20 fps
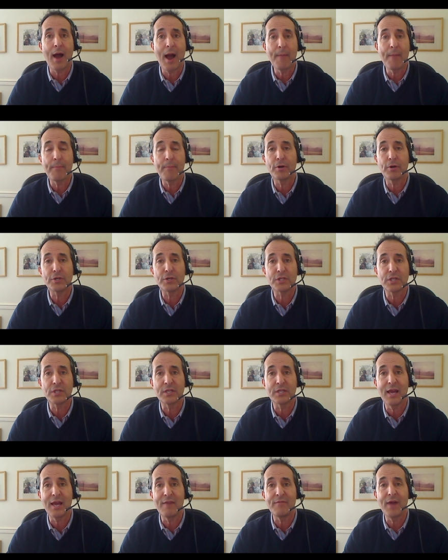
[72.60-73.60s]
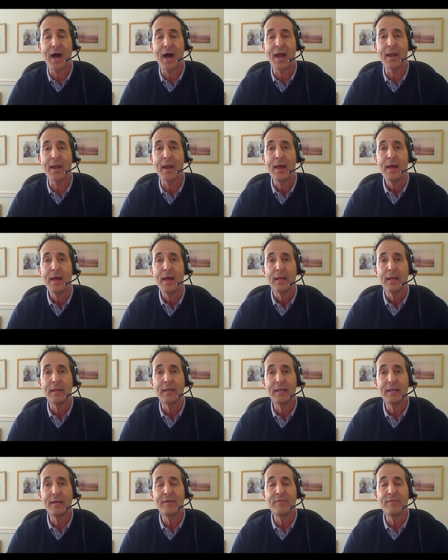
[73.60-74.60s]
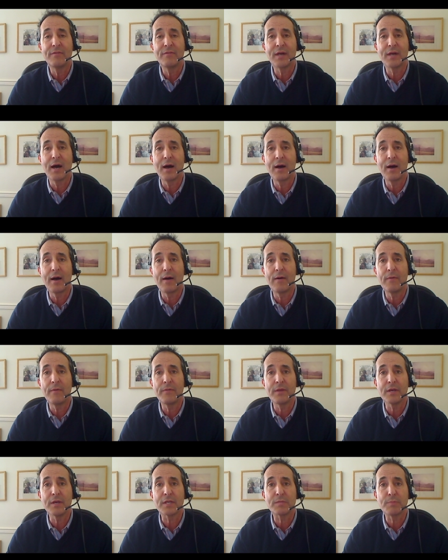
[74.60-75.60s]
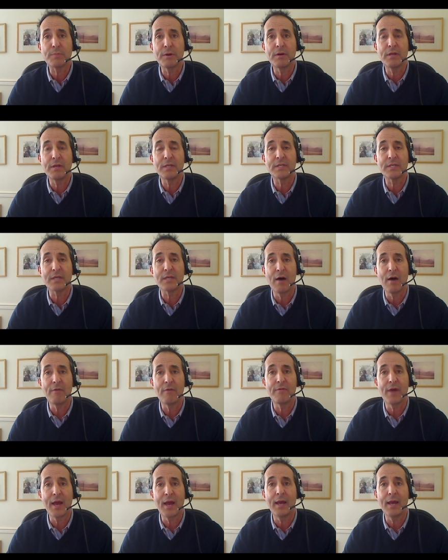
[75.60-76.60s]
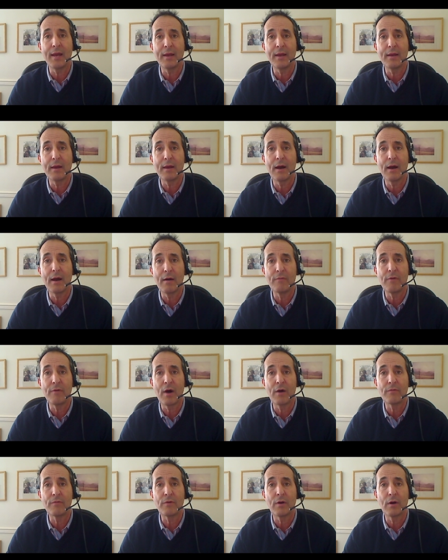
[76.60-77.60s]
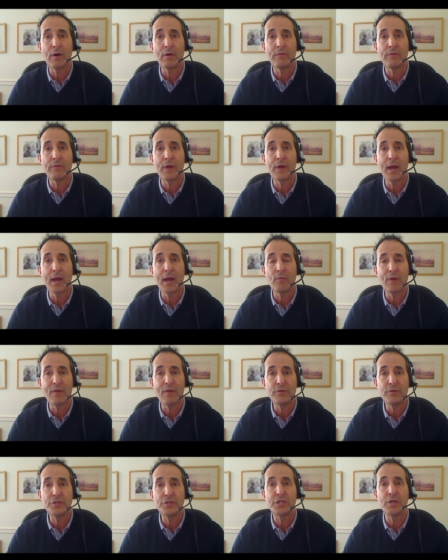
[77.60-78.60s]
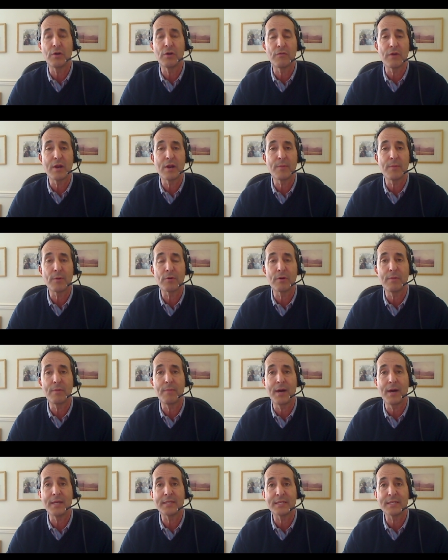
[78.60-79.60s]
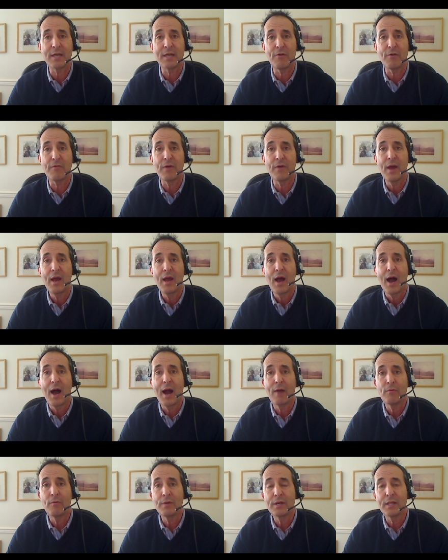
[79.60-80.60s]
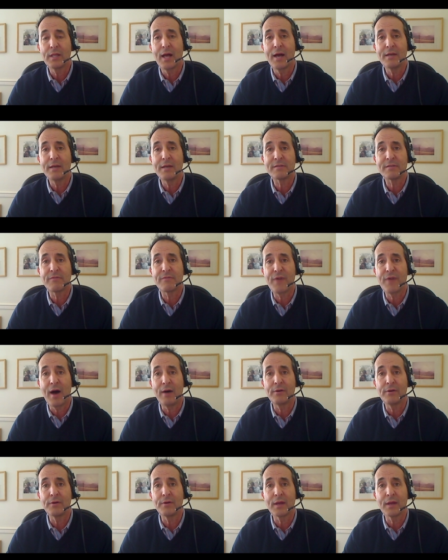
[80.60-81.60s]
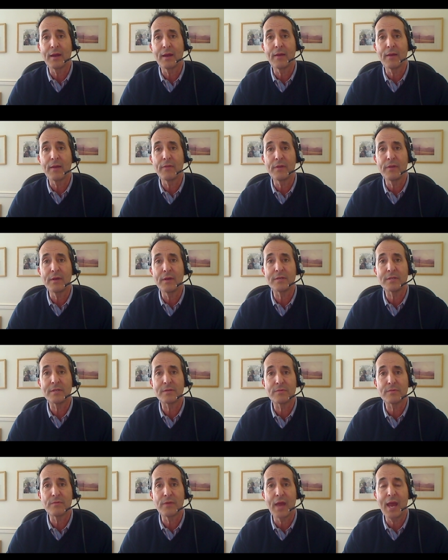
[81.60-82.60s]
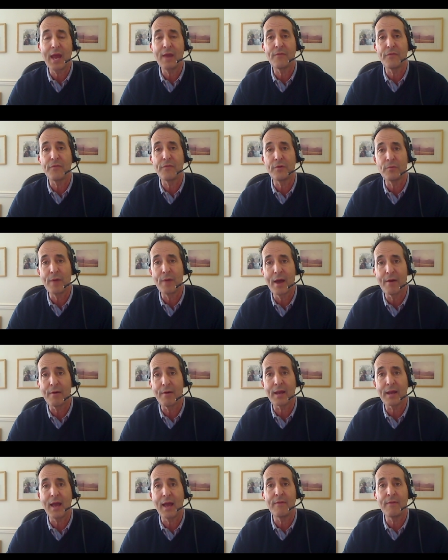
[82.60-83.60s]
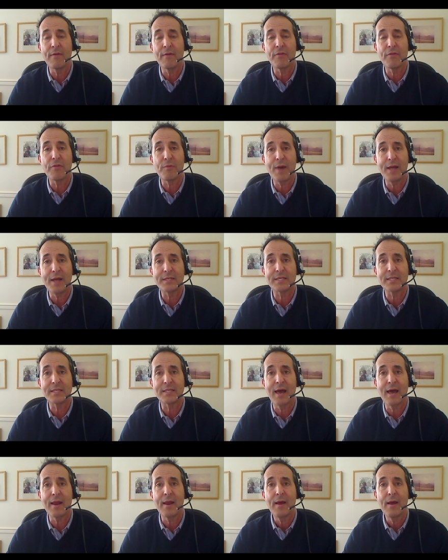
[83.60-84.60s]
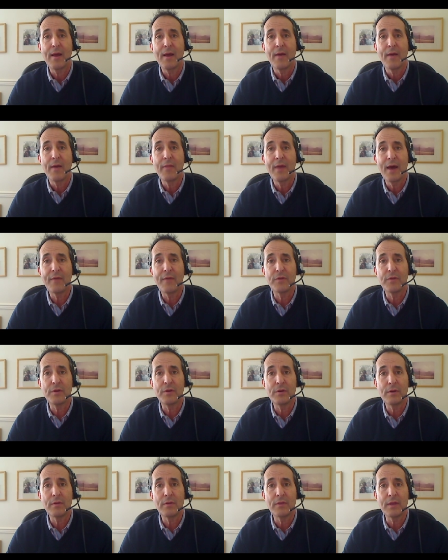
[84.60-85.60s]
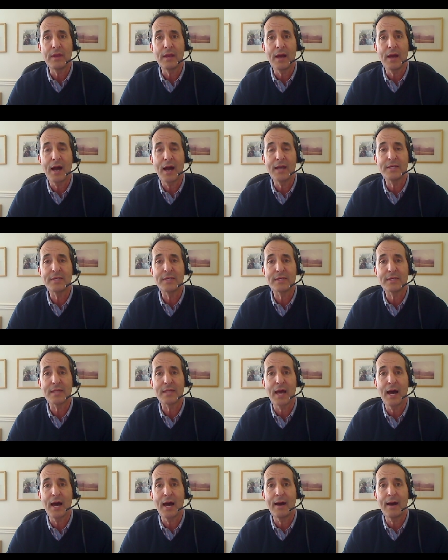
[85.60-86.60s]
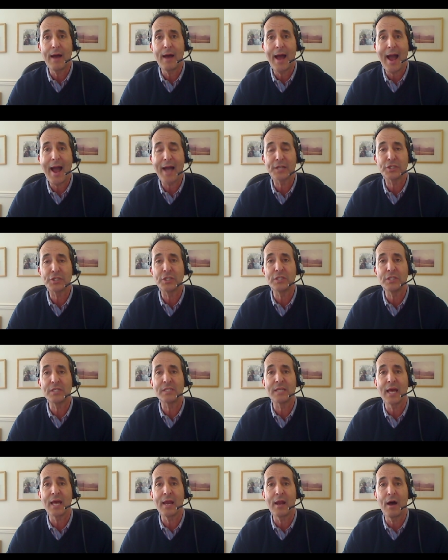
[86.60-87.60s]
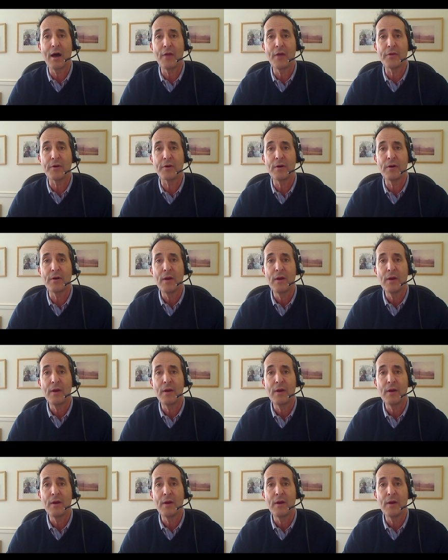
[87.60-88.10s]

personally have not lived the experience of a refugee or an immigrant myself, I realized following this hateful rhetoric and the threats that the ICE actions and other